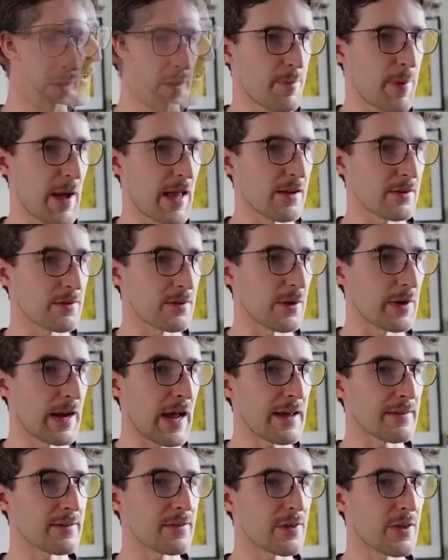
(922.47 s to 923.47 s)
The peloton
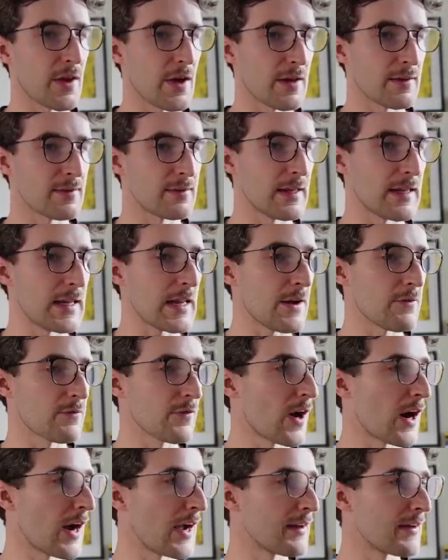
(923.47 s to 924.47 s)
has 30
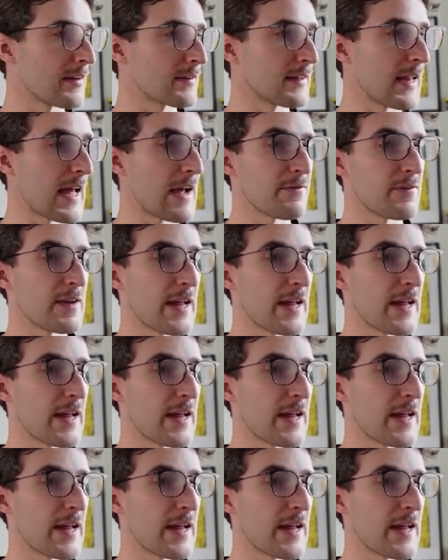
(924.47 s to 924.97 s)
riders left.